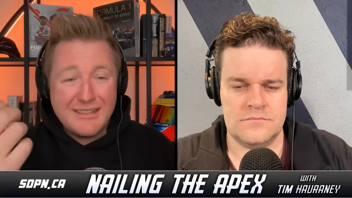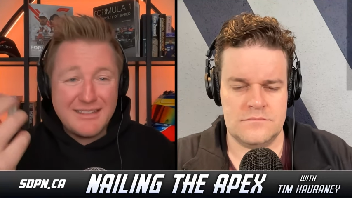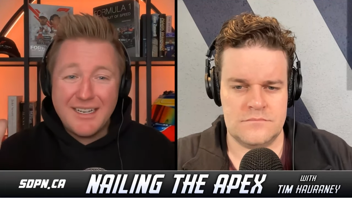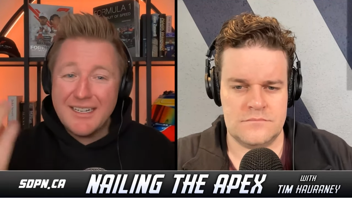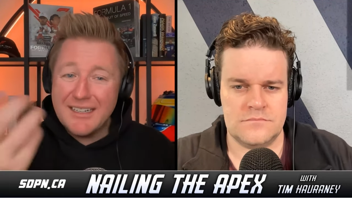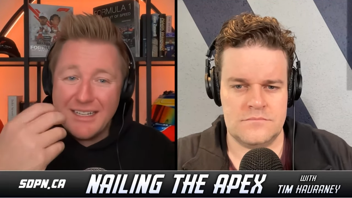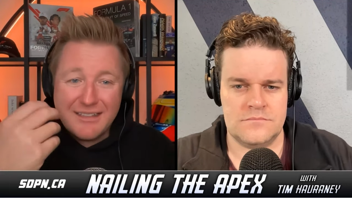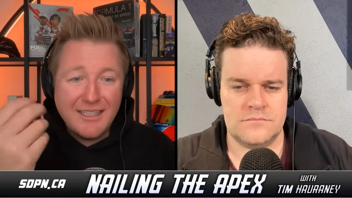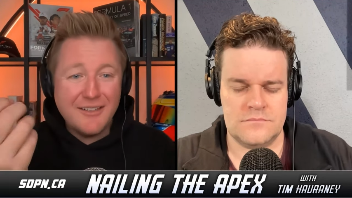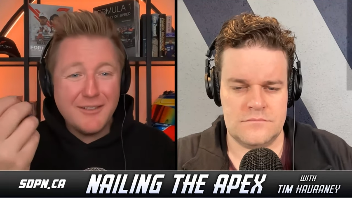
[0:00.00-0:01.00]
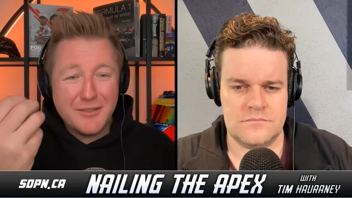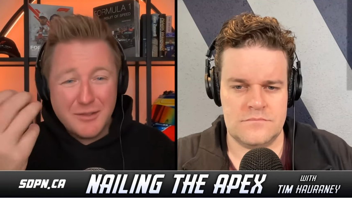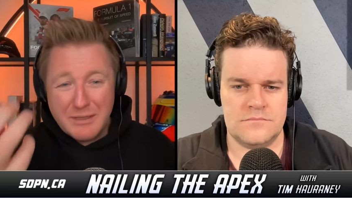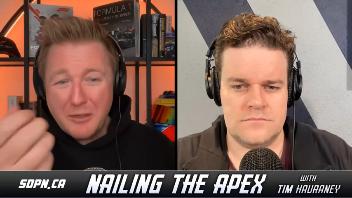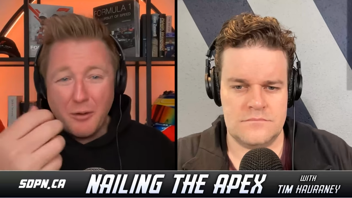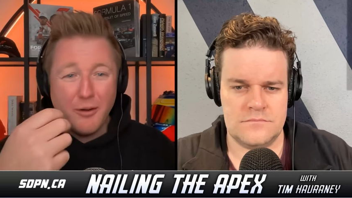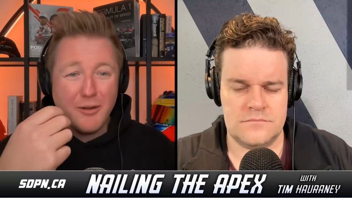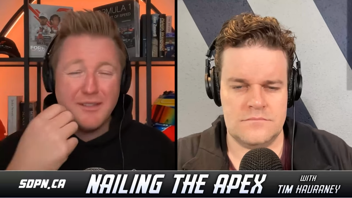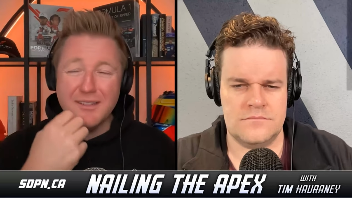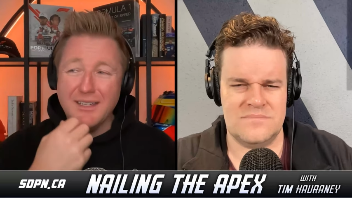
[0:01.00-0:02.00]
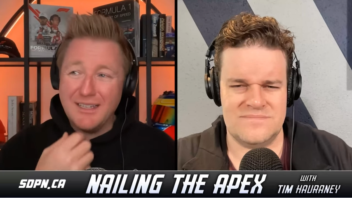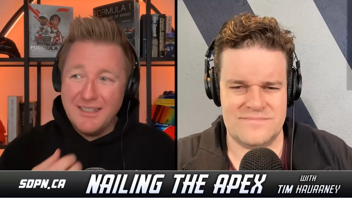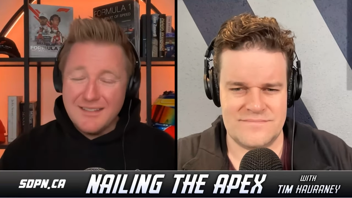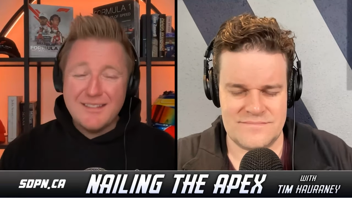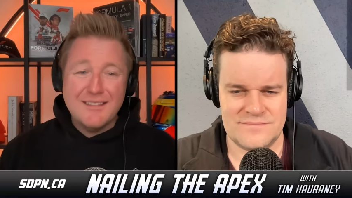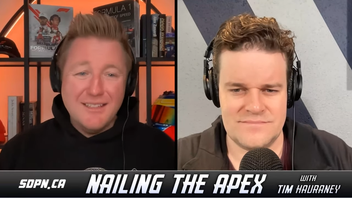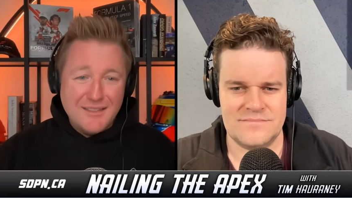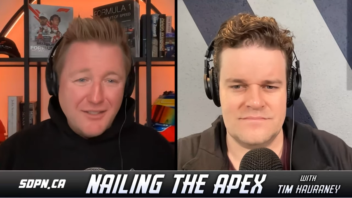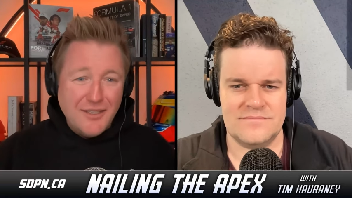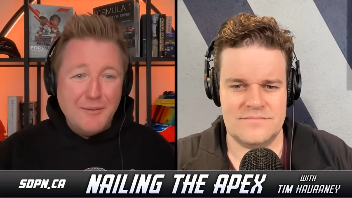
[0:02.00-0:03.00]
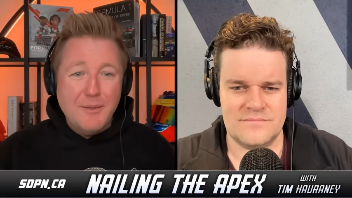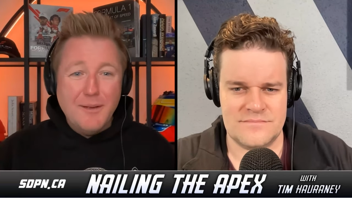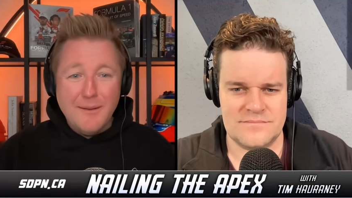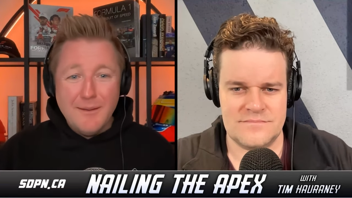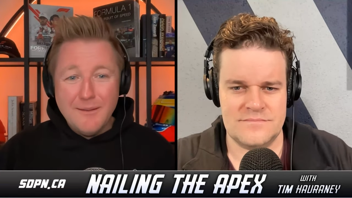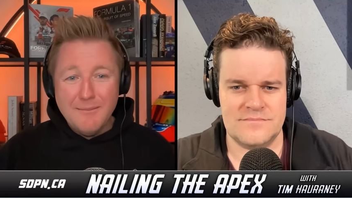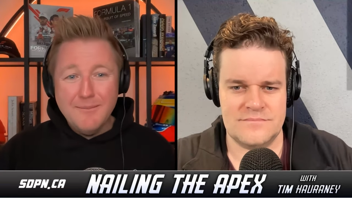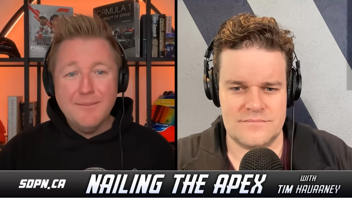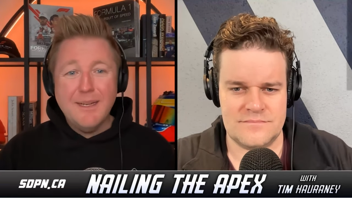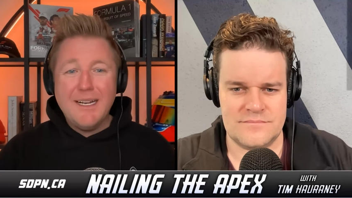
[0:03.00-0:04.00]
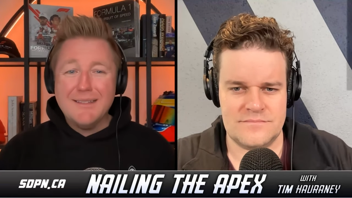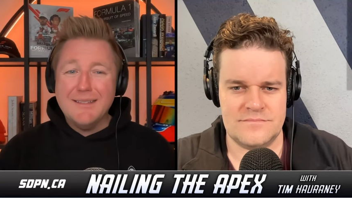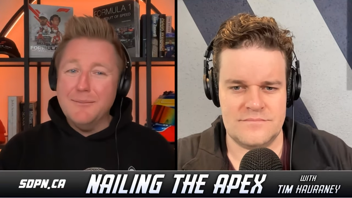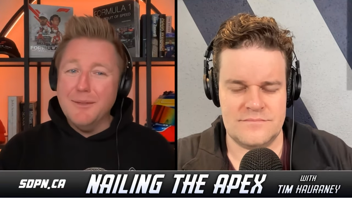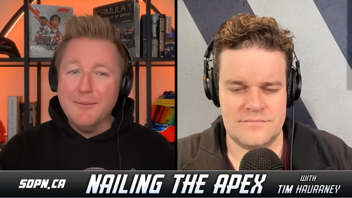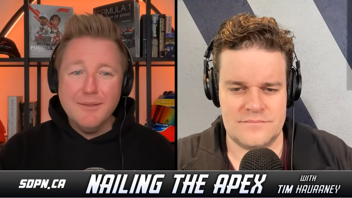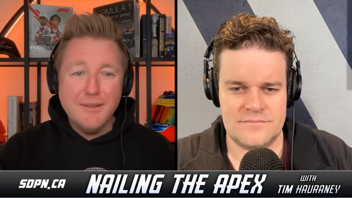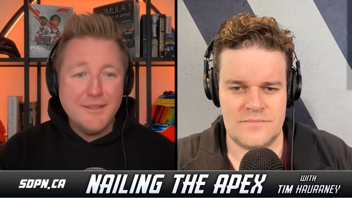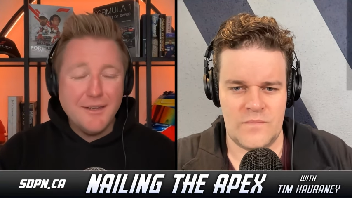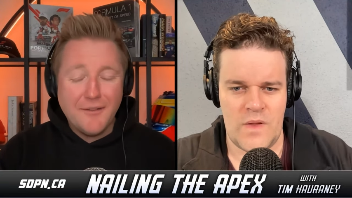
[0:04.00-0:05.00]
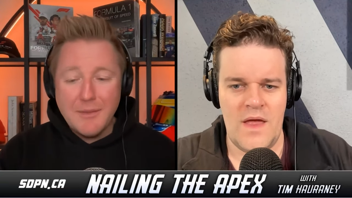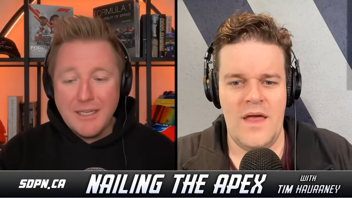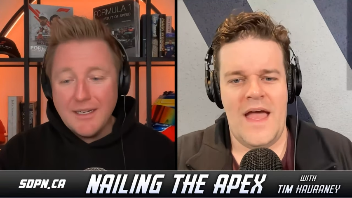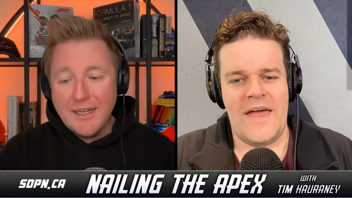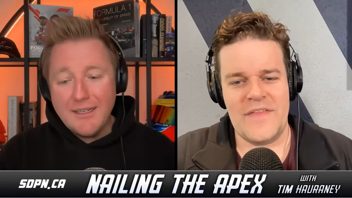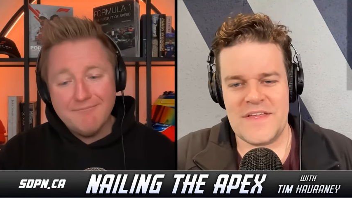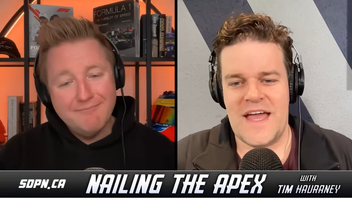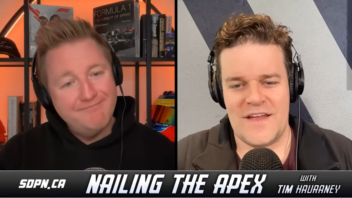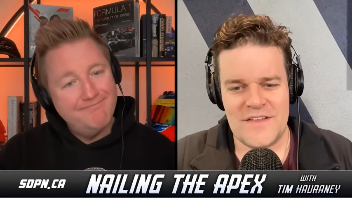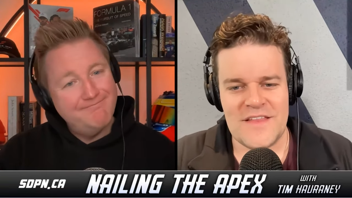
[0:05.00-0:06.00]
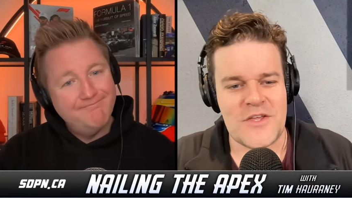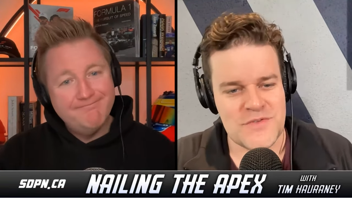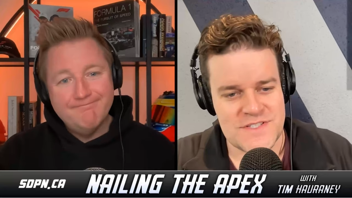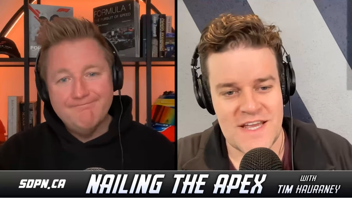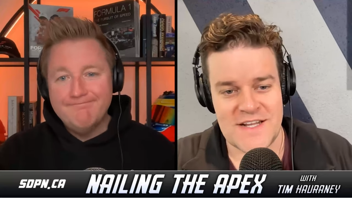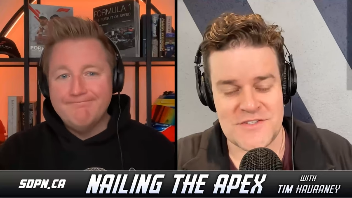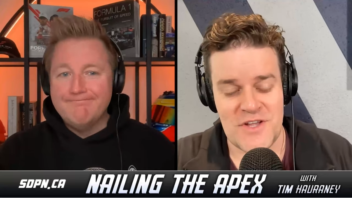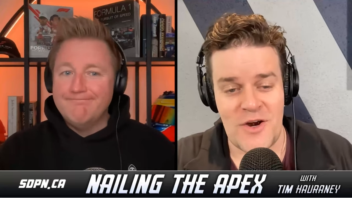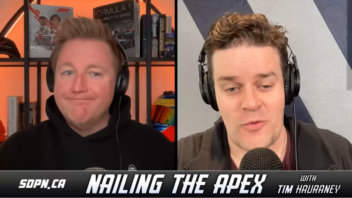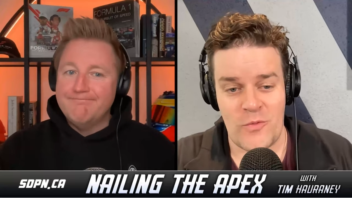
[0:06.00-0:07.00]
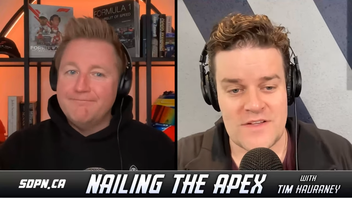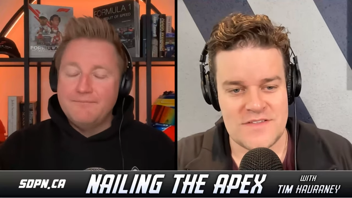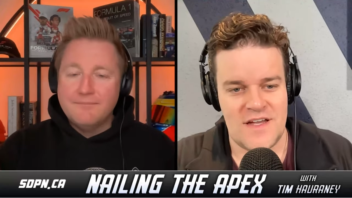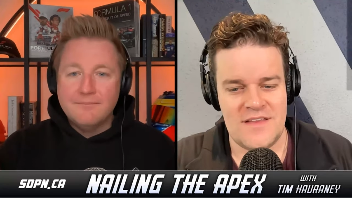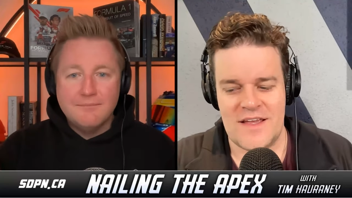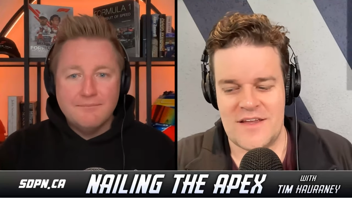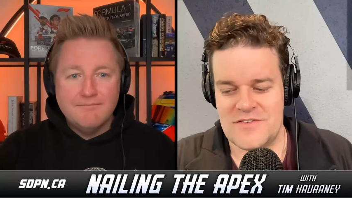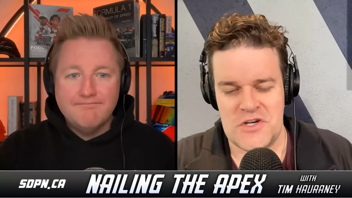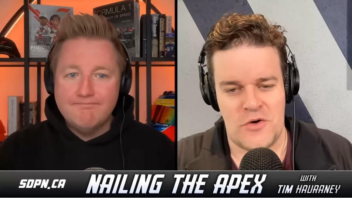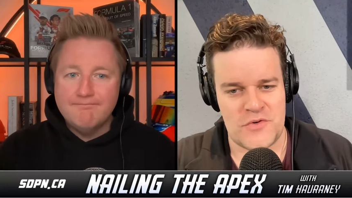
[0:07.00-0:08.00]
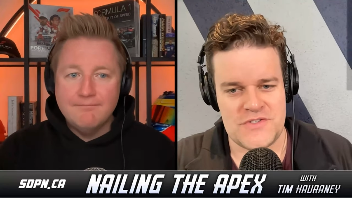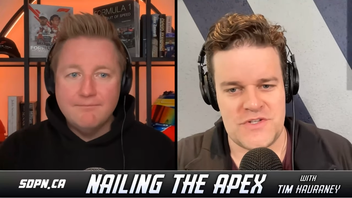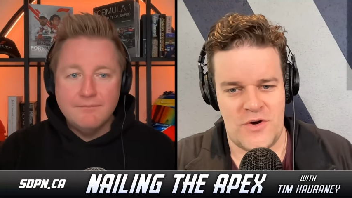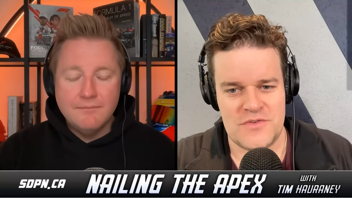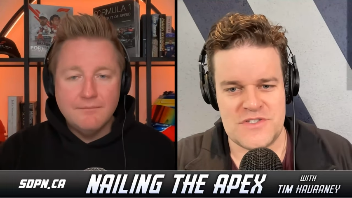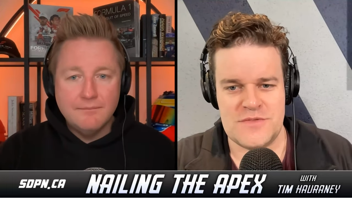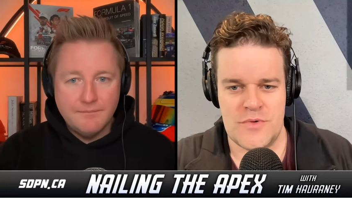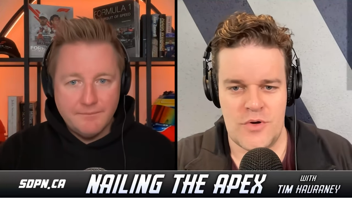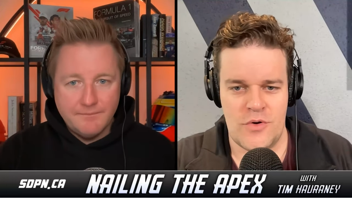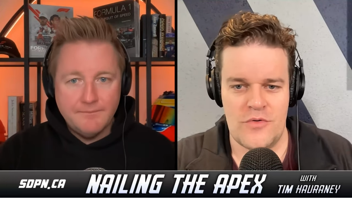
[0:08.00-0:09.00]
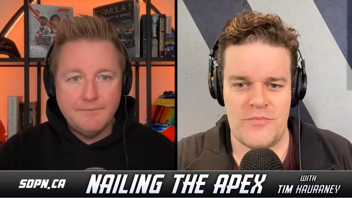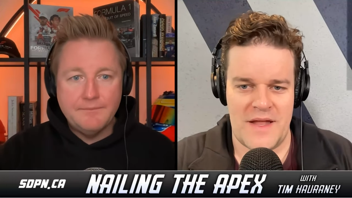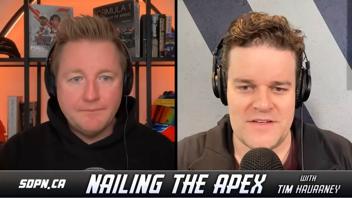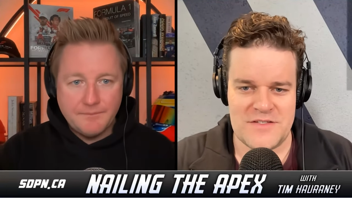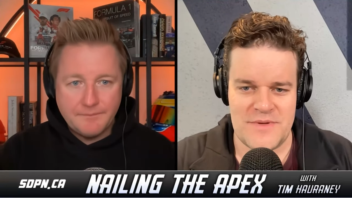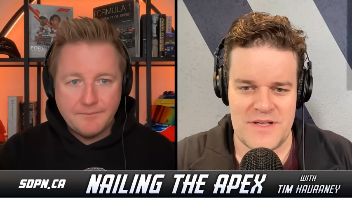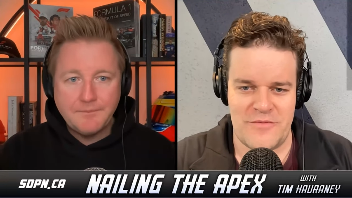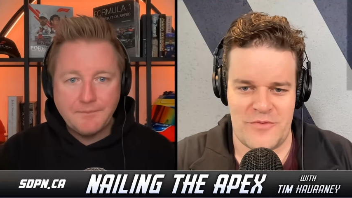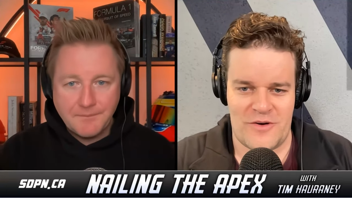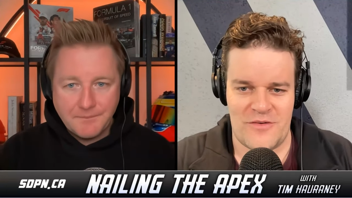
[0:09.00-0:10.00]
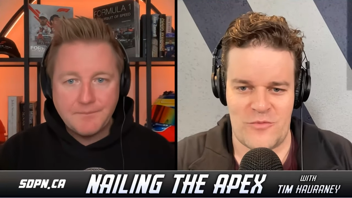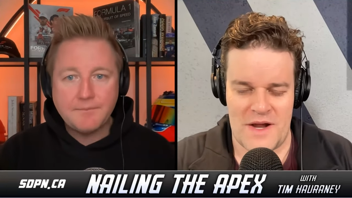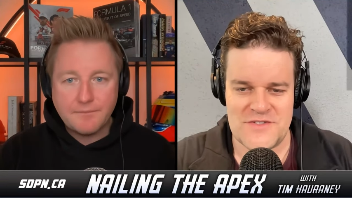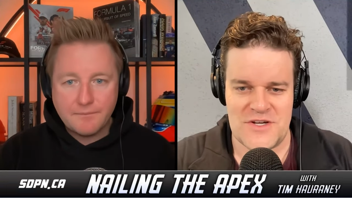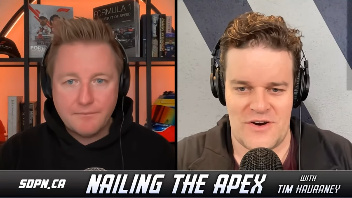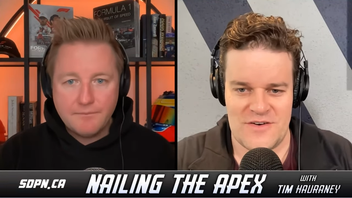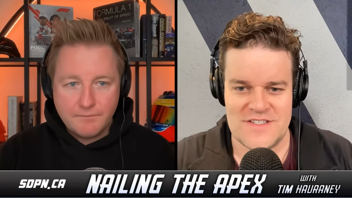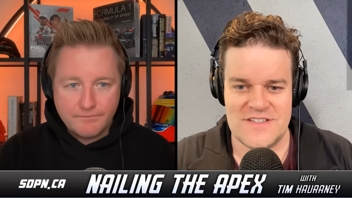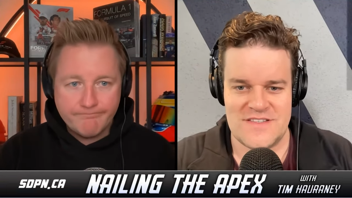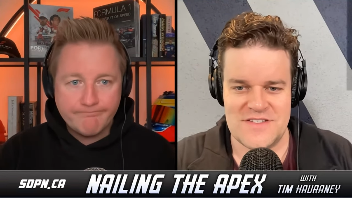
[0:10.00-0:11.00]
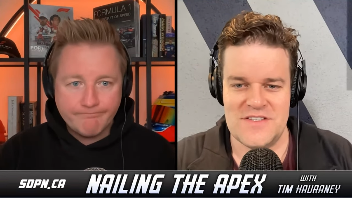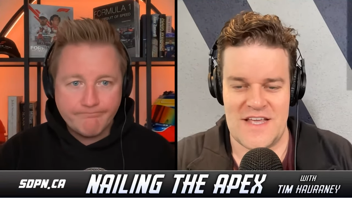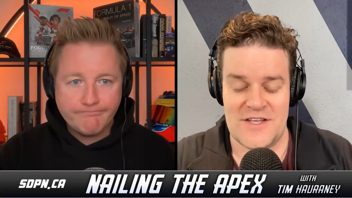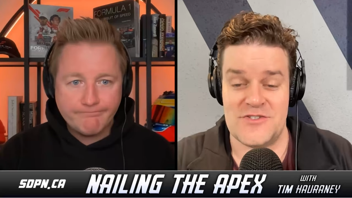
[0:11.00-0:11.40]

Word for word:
Speaker 1: inside of that thing on a street course like it's it's gonna be that's gonna be really tough man I, and the,
Speaker 2: yeah like you said it's not a it's not like silverstone smooth meant to be for race cars it's this is a